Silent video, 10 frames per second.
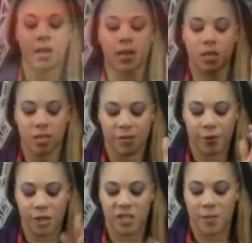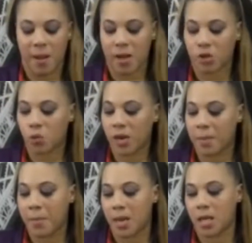I let this freeze for about
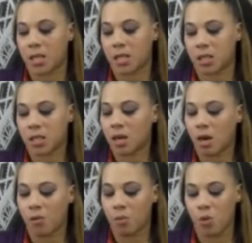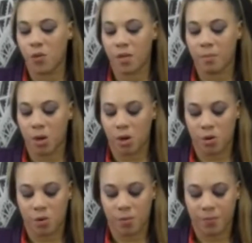20 minutes. I'm removing the
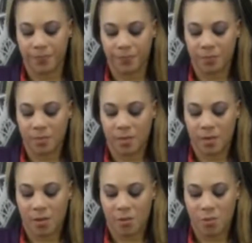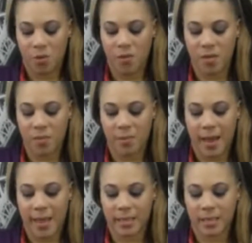bowl, removing the
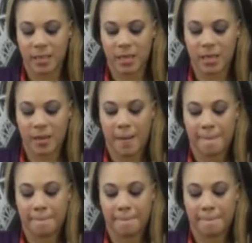plastic,